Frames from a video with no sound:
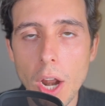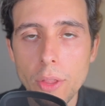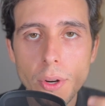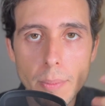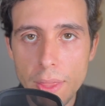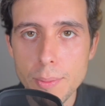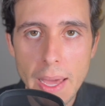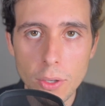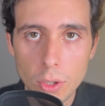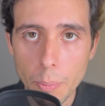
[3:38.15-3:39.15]
and other
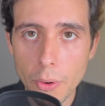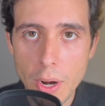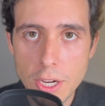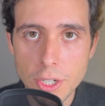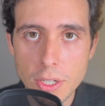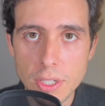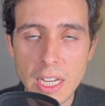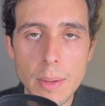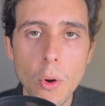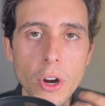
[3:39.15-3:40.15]
mathematical operations
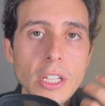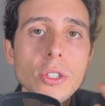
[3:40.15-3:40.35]
in a more